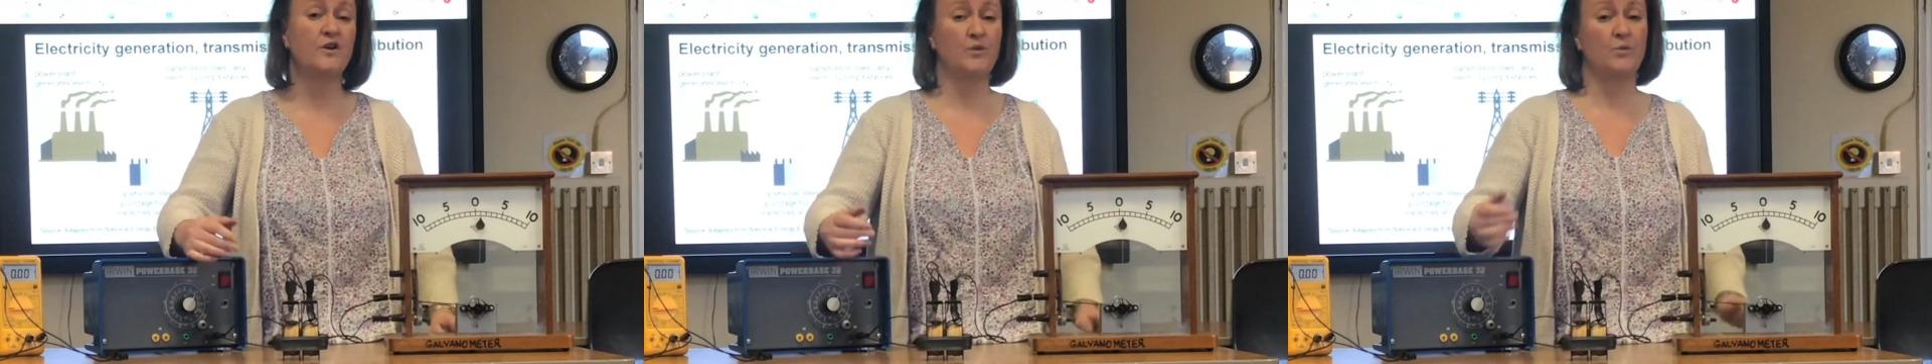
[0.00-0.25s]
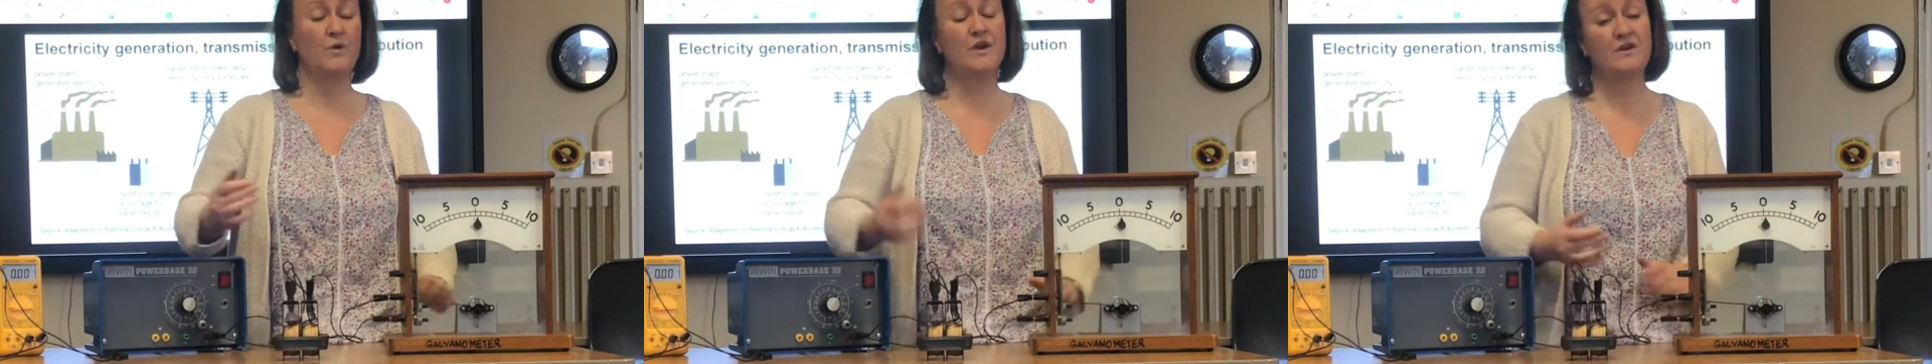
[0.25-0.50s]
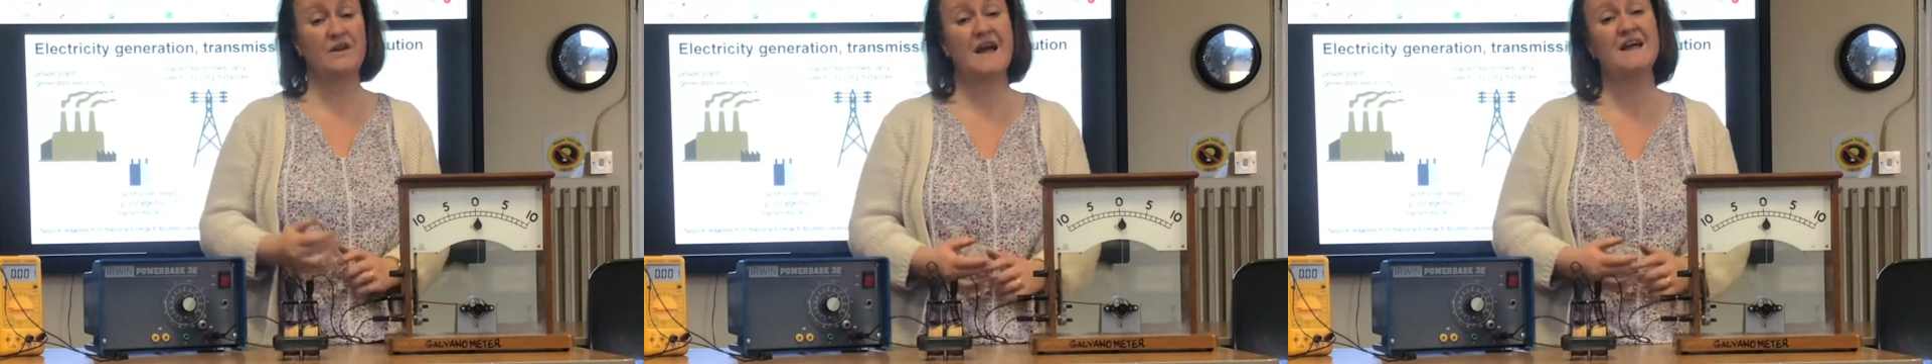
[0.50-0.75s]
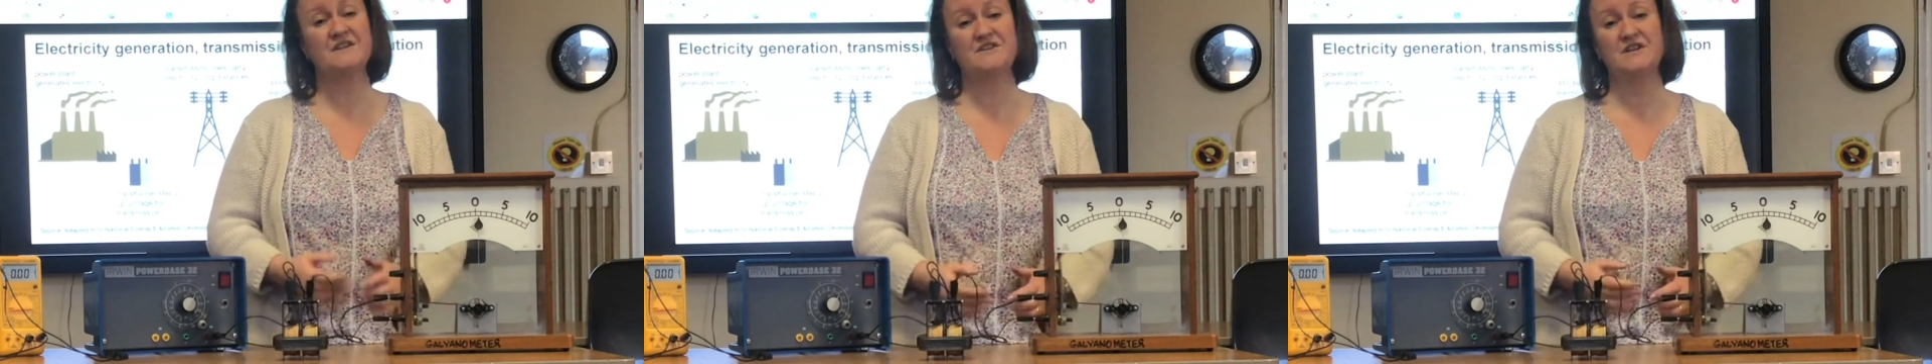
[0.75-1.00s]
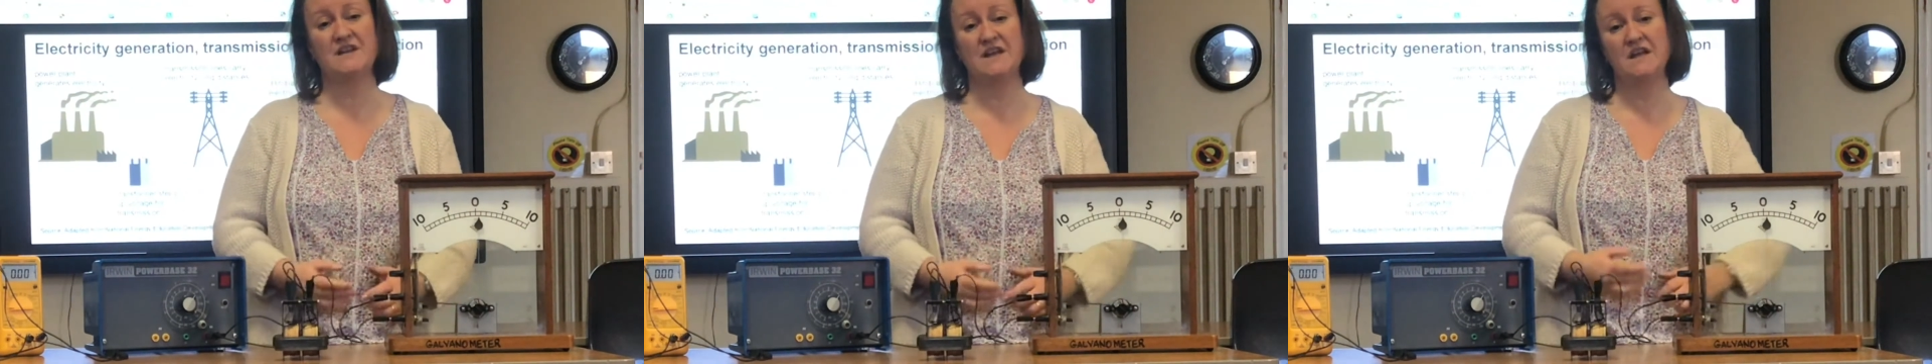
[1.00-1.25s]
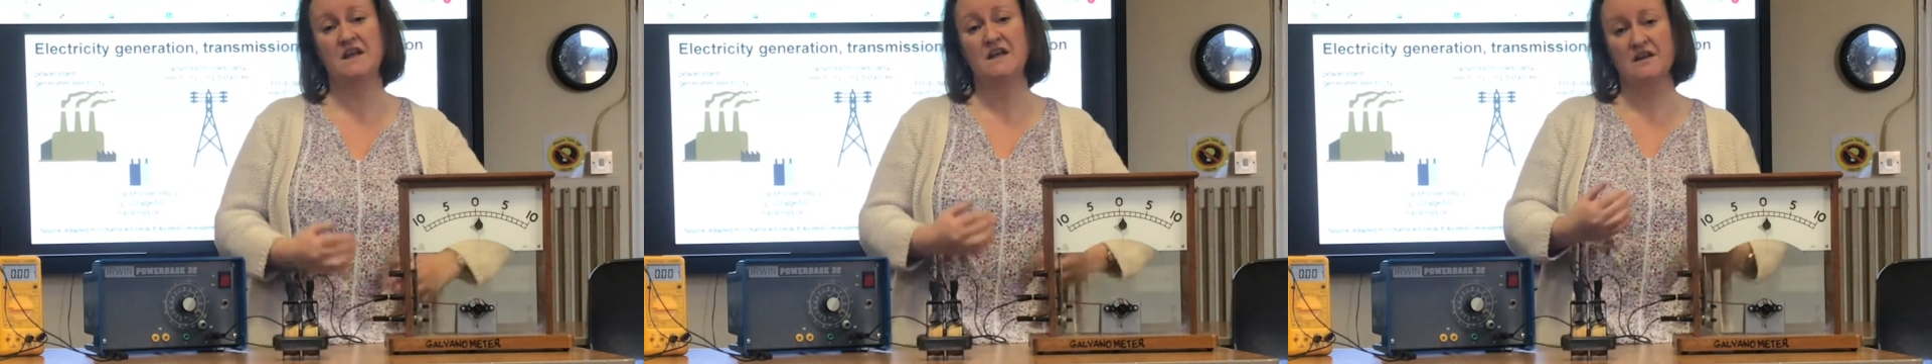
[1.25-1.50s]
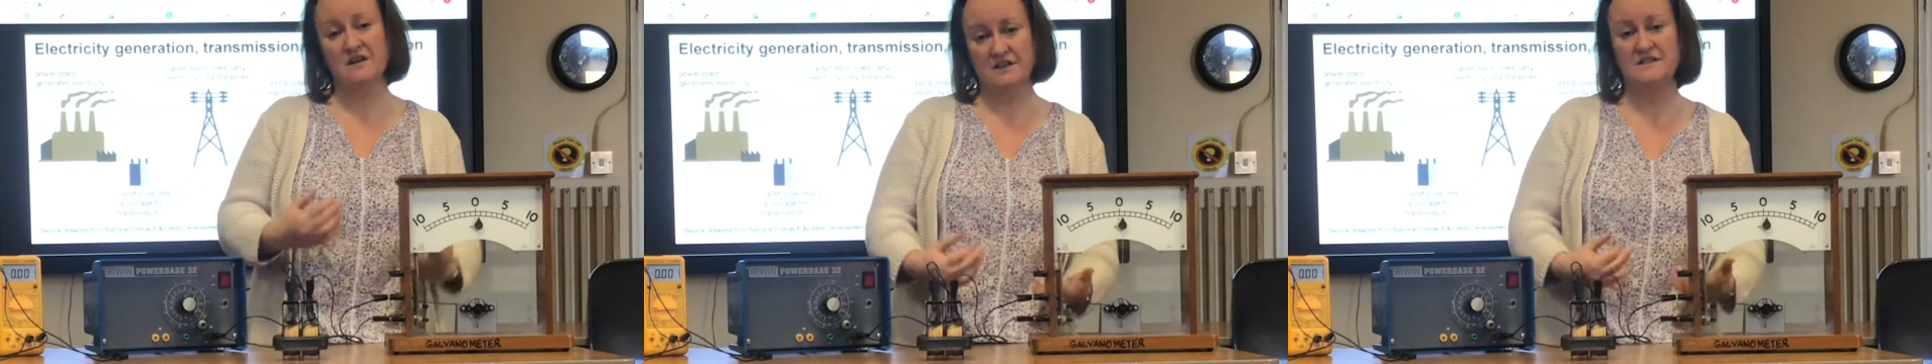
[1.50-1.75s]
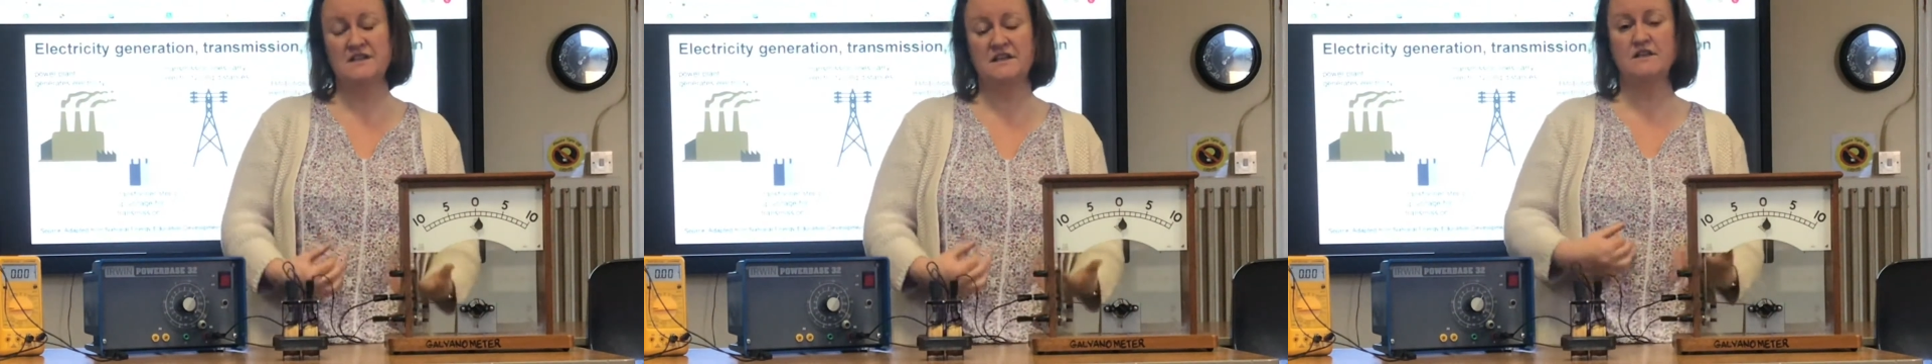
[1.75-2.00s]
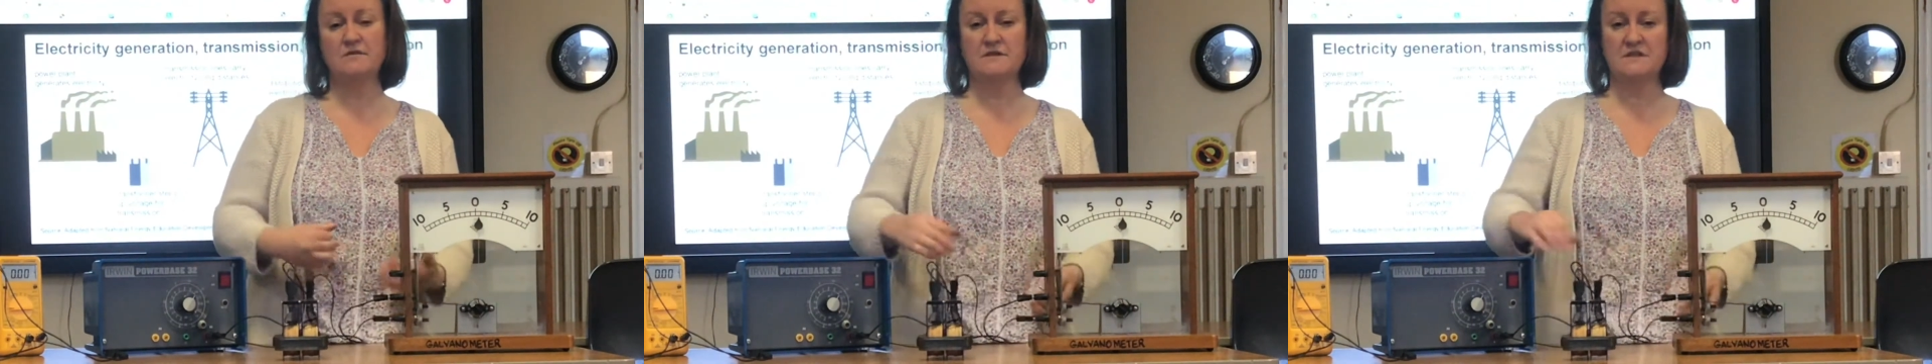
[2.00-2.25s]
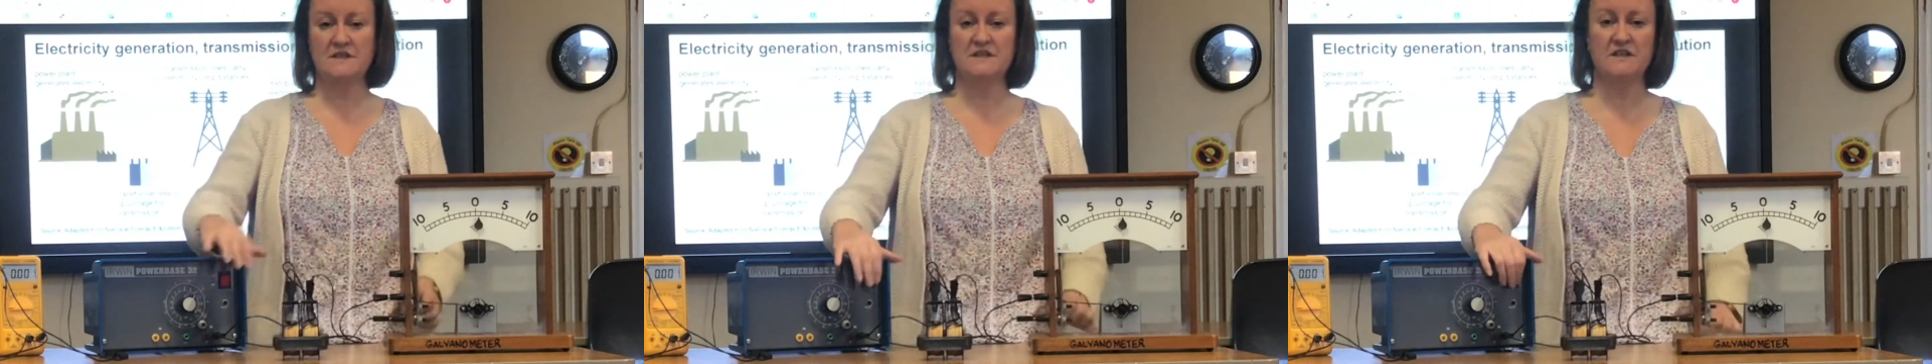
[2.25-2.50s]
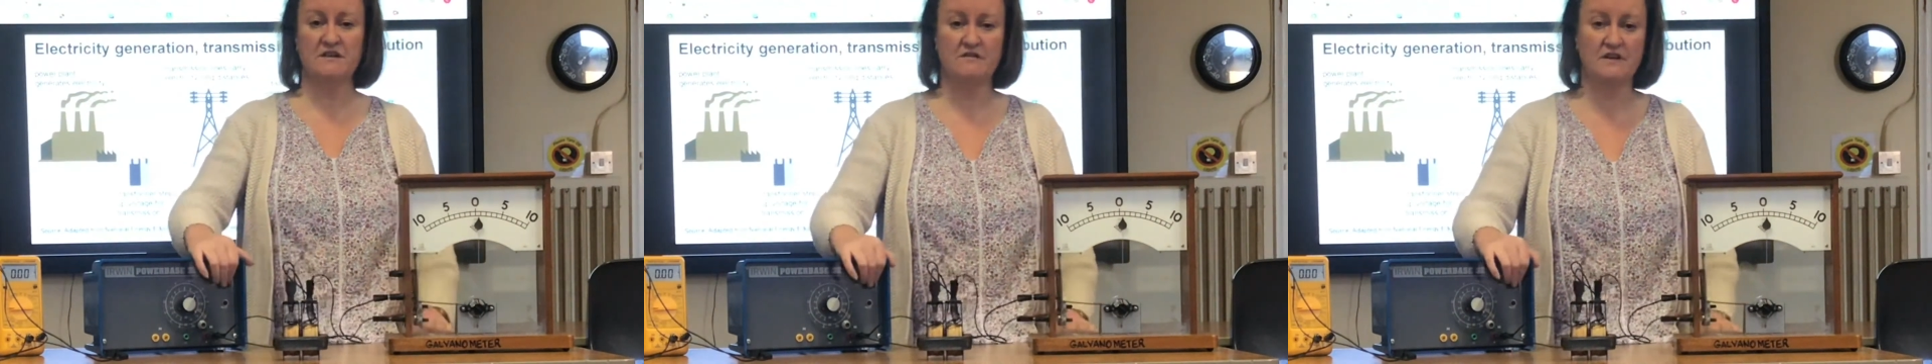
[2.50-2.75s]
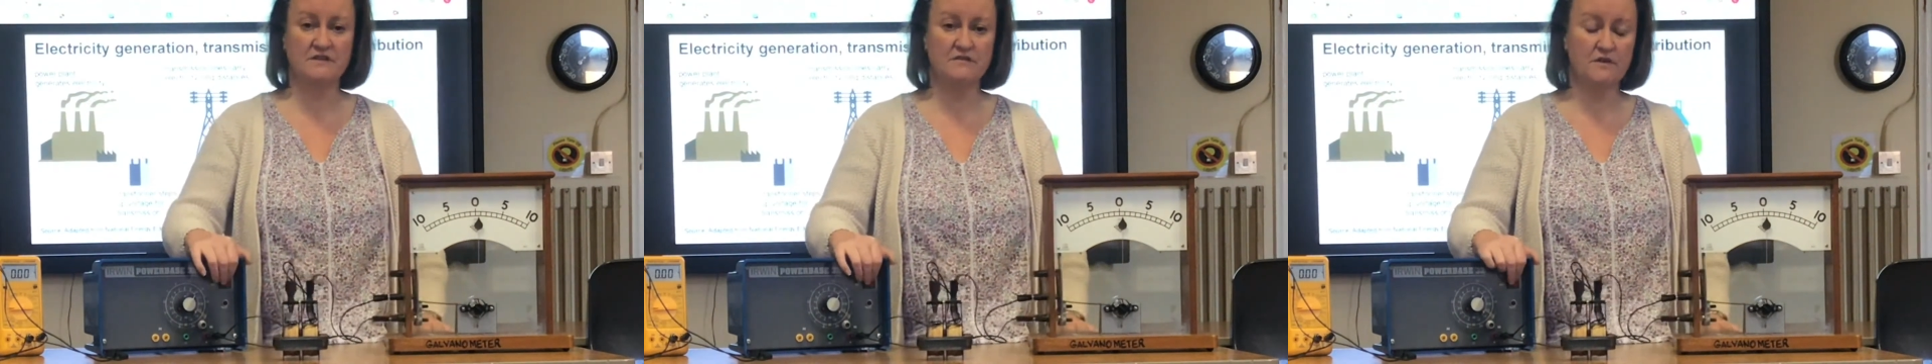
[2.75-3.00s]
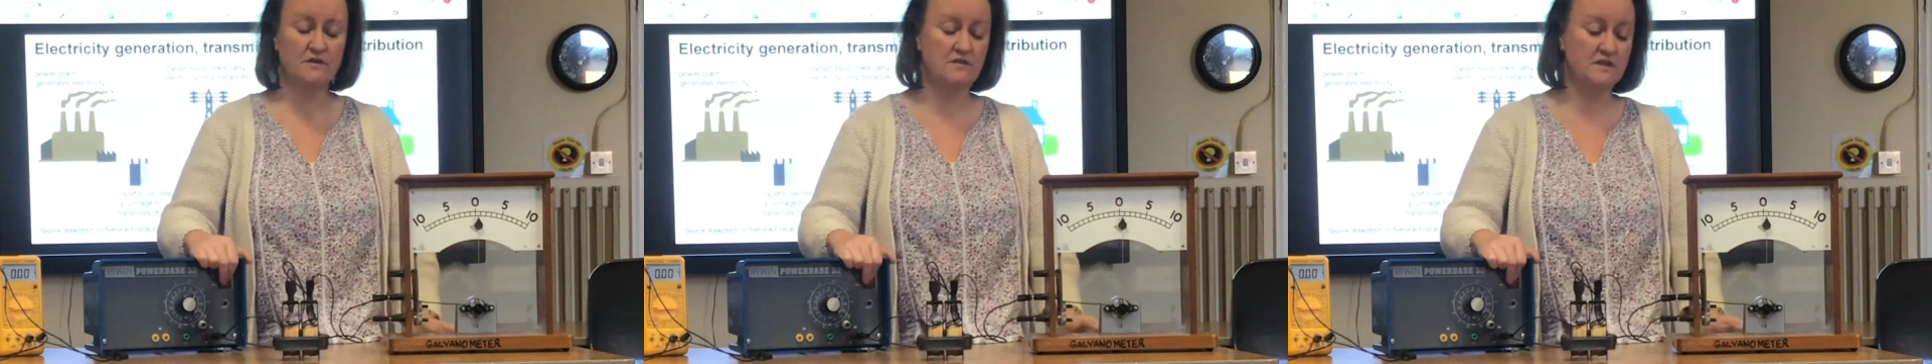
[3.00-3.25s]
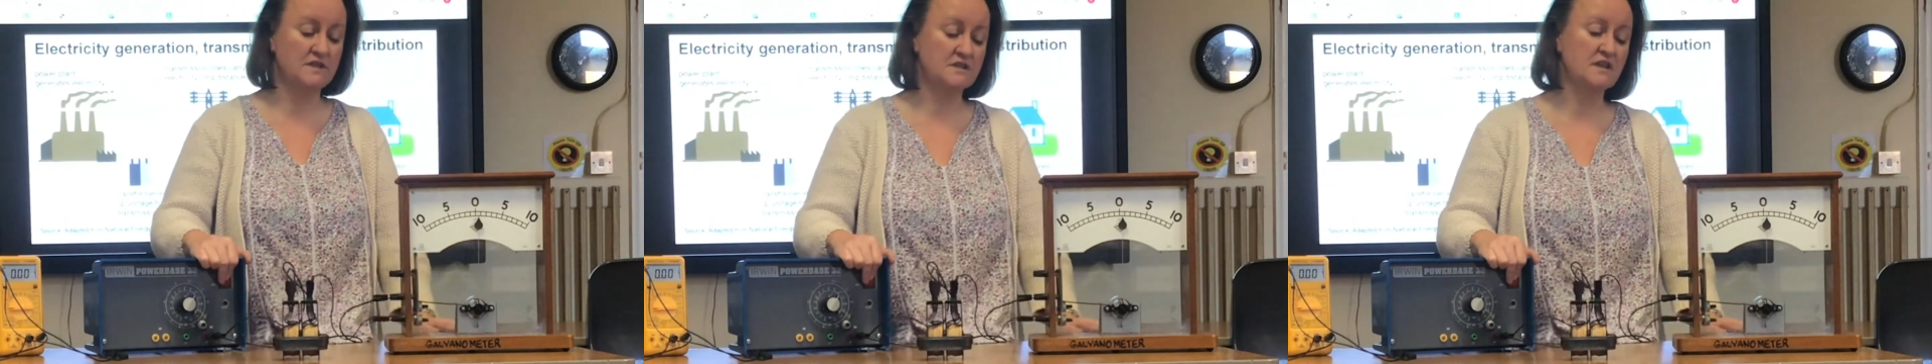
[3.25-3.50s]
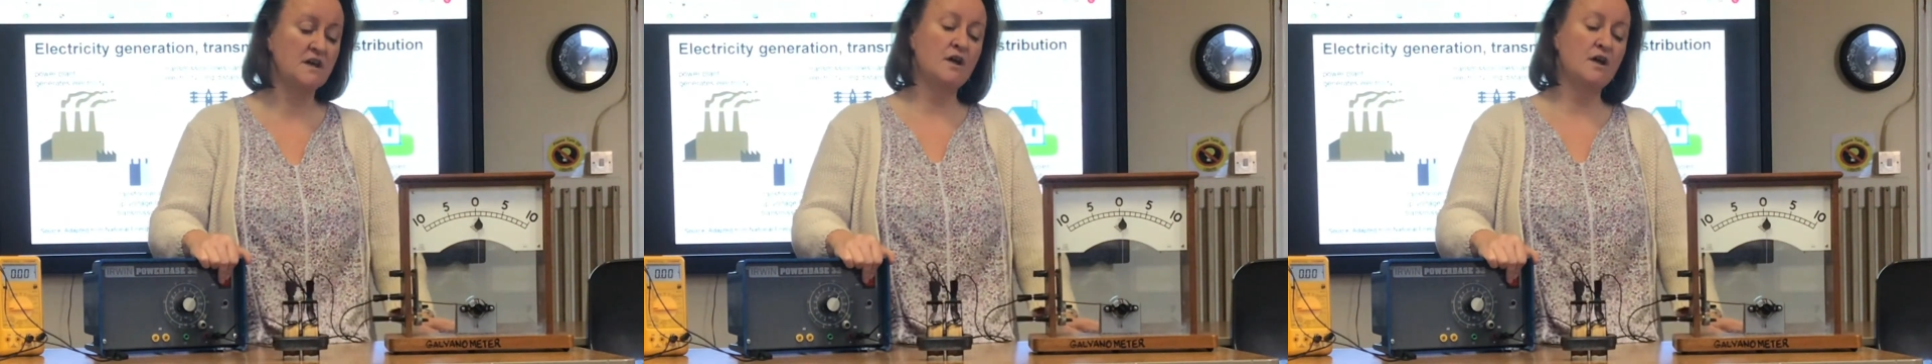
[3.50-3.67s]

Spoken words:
we could actually continuously generate a voltage.